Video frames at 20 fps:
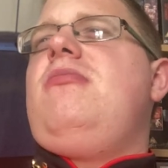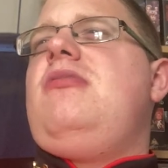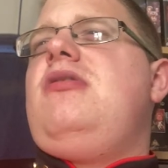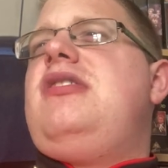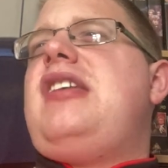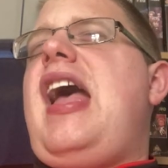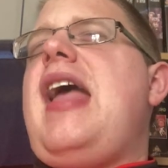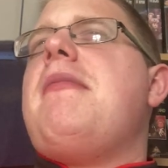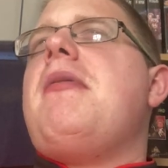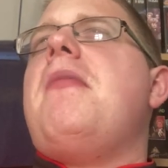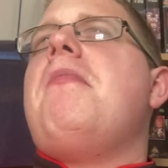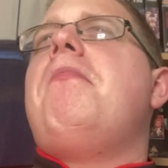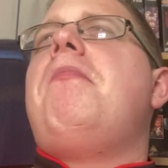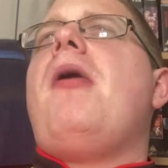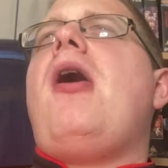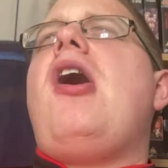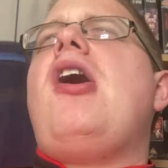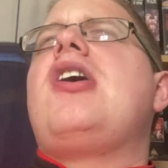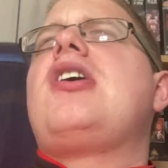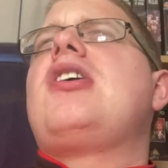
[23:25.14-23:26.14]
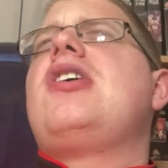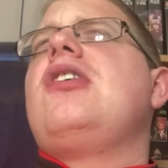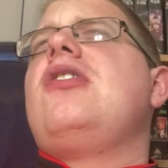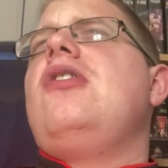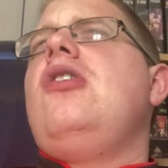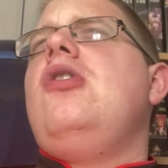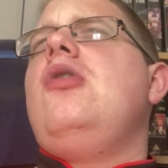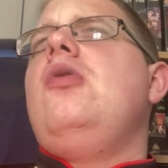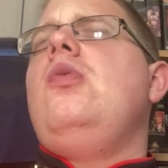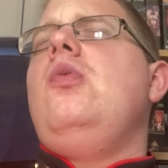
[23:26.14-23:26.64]
Damon Bock,
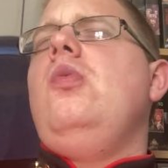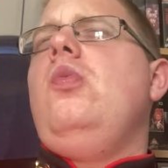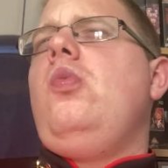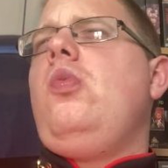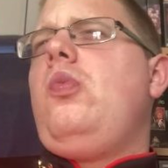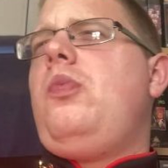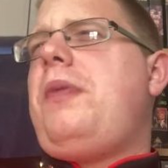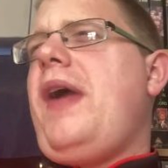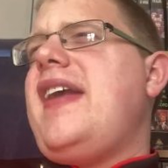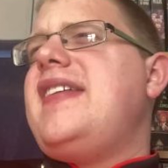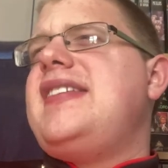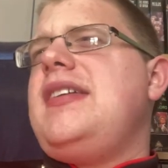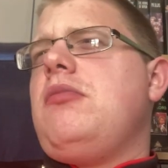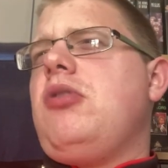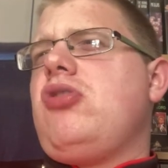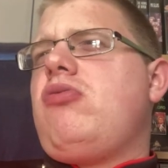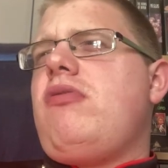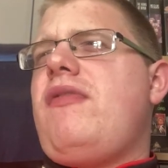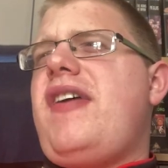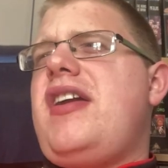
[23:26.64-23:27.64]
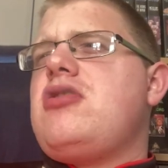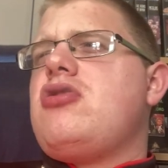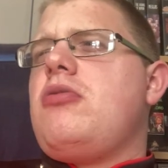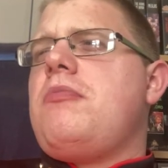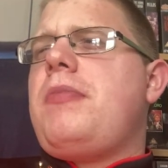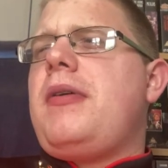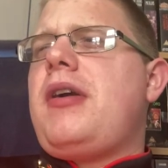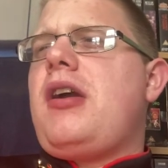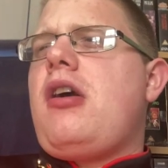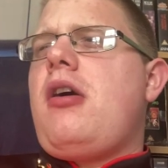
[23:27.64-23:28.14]
who basically wants revenge
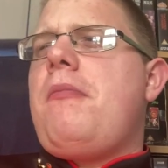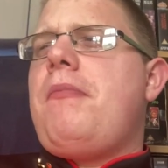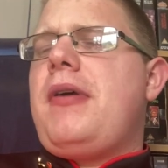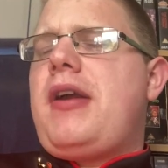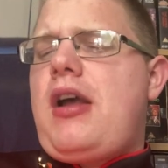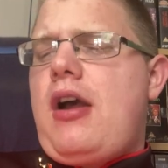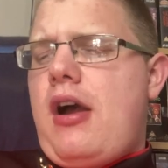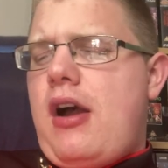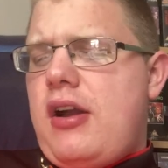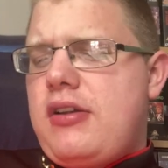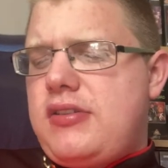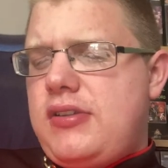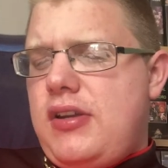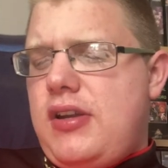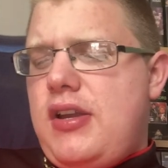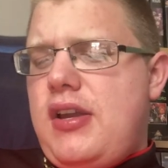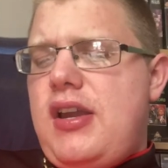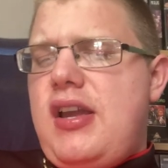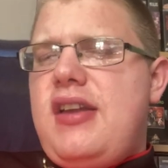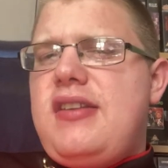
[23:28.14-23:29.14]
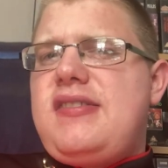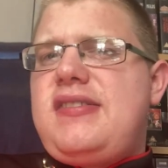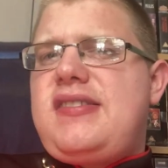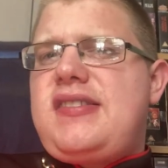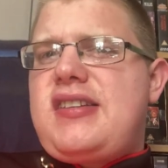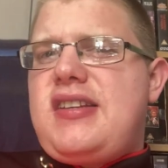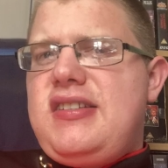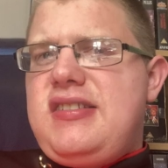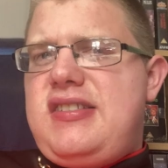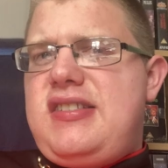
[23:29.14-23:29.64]
on Picard,
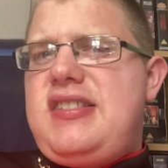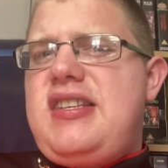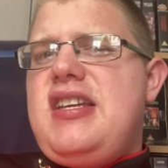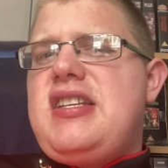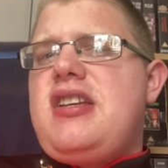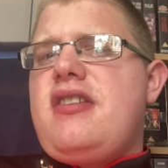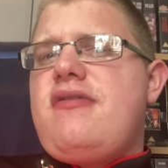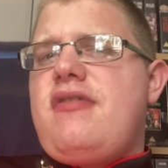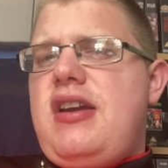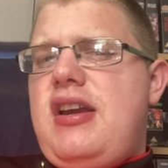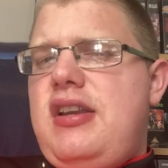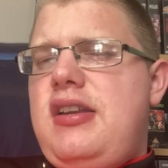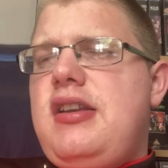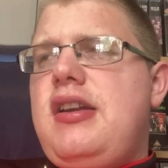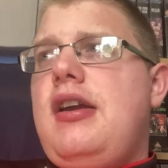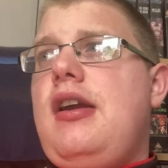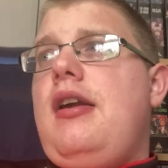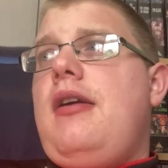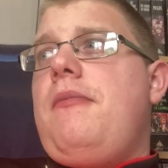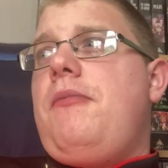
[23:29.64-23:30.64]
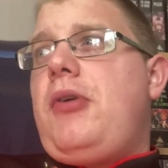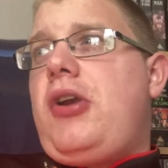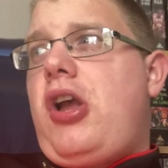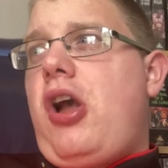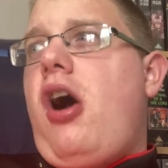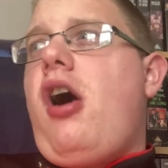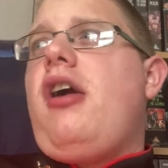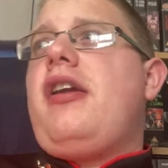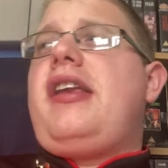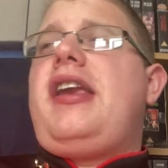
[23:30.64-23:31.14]
considering
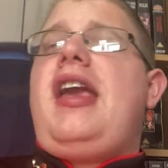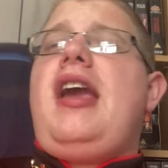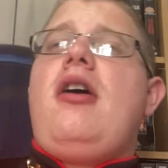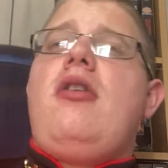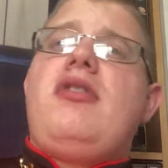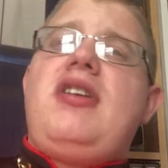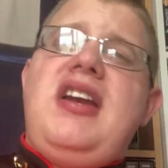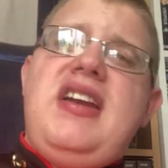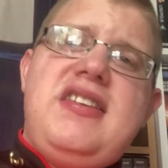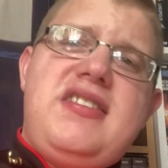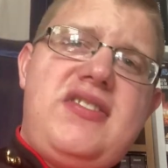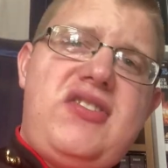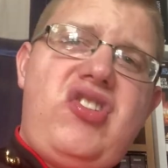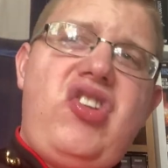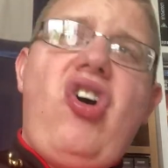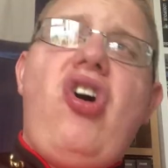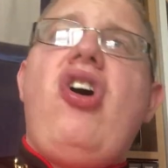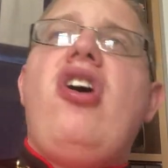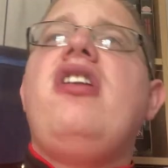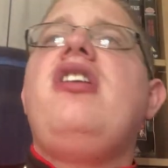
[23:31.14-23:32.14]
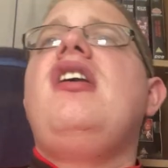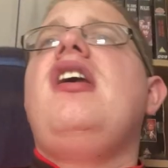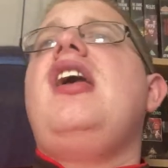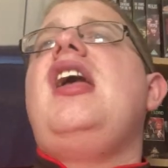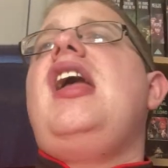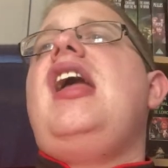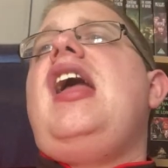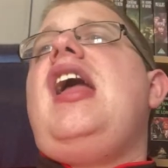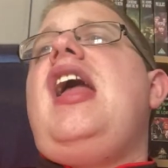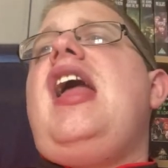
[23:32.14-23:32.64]
Picard killed his son
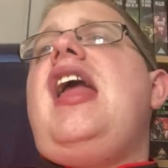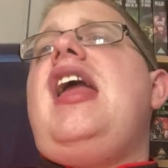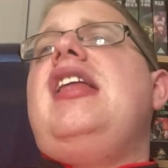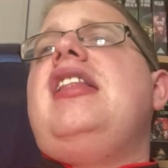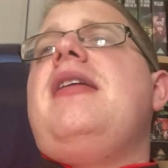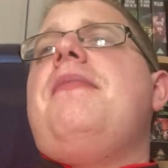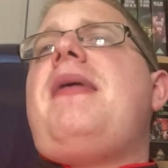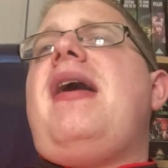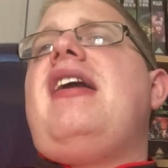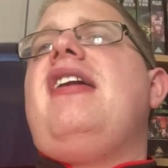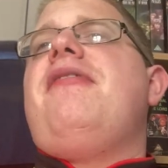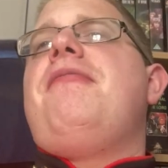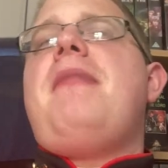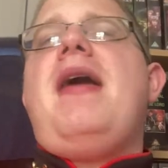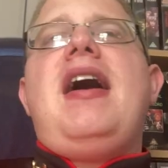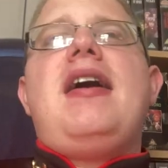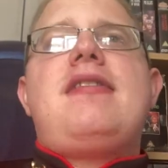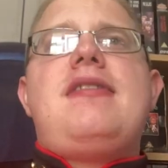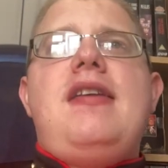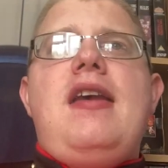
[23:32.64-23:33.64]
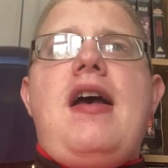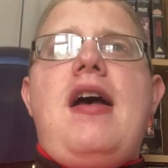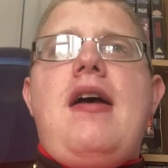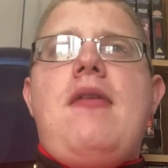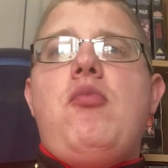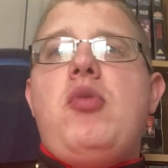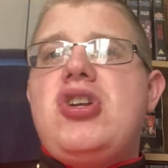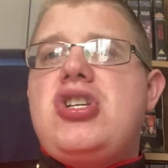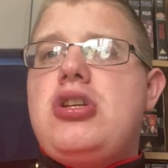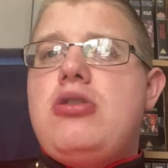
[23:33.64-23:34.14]
in the Battle of
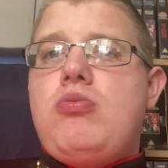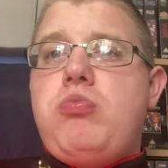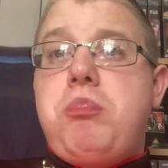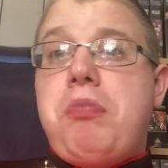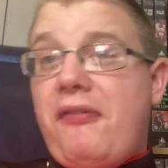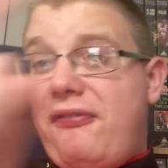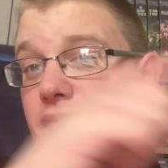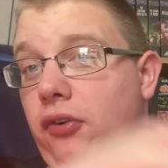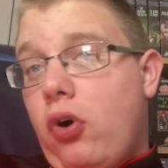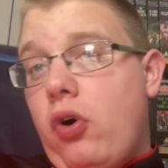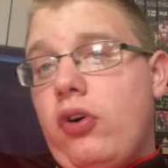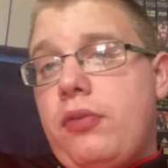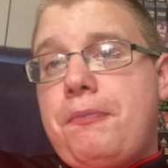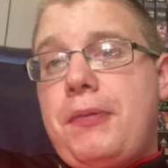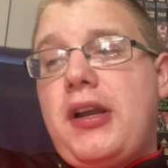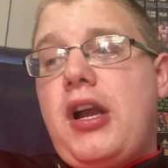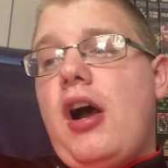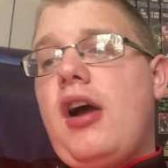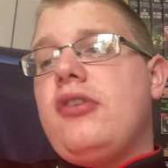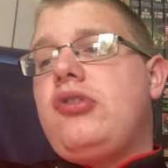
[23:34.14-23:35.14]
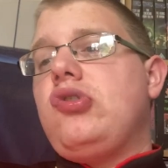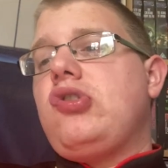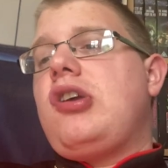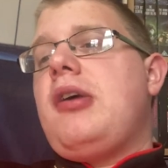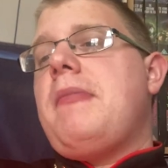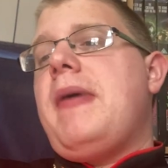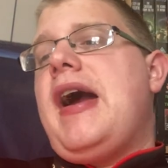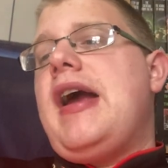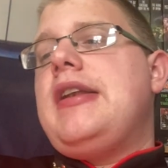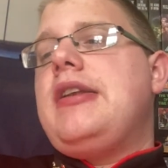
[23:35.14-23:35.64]
Maxia, which is before Picard took
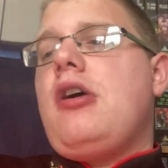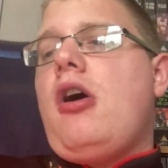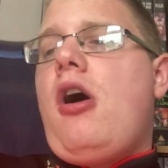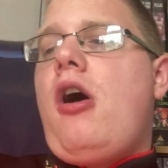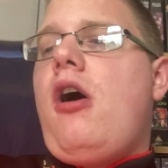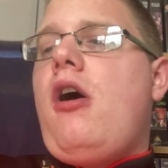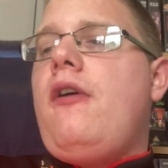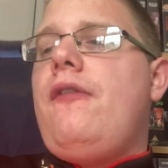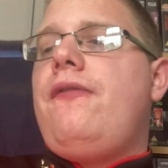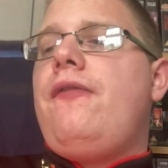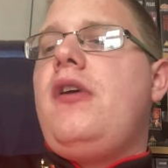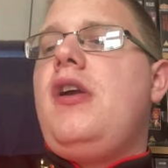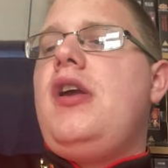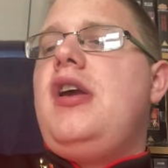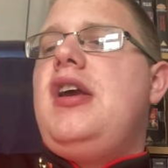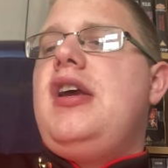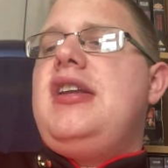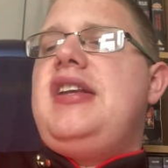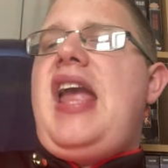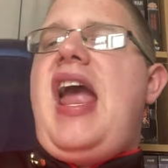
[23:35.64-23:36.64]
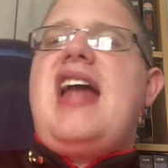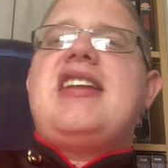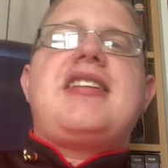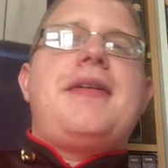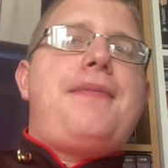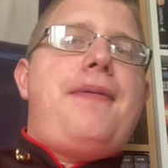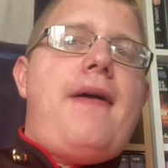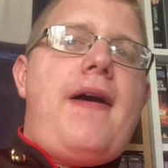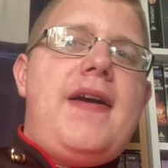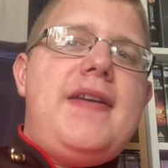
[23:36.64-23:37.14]
command of the
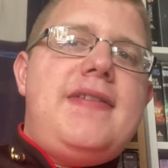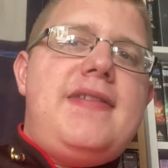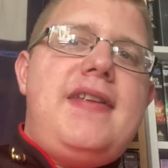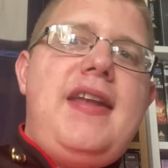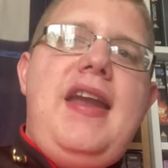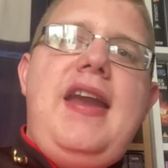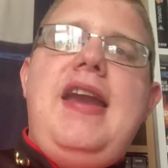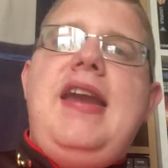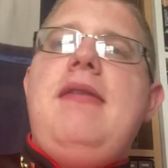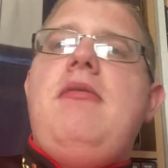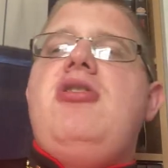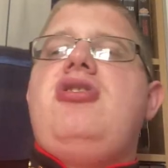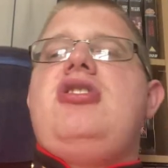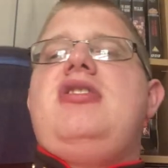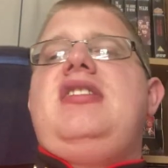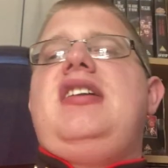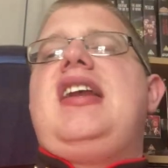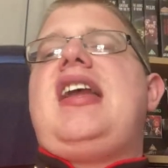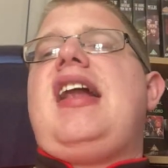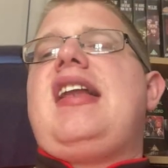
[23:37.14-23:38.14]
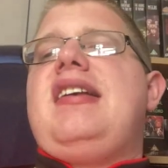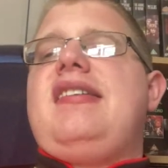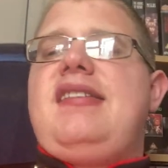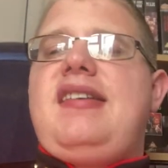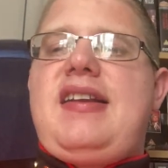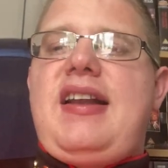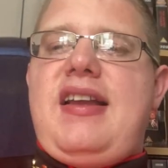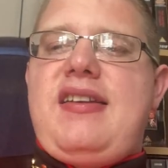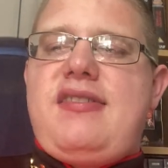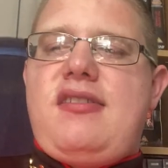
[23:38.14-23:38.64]
Enterprise D, which is the
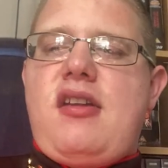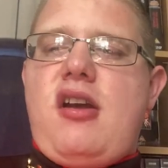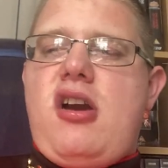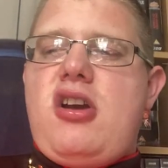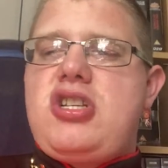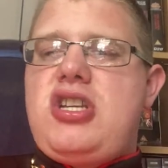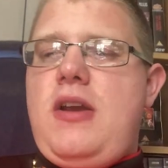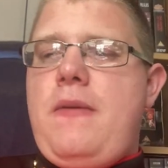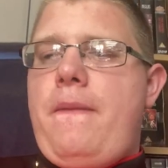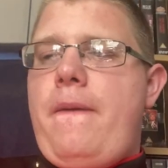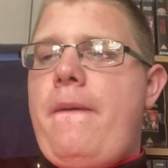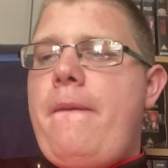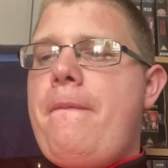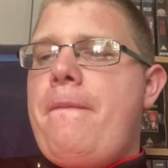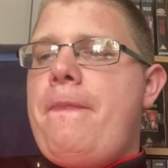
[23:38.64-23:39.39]
Galaxy-class starship.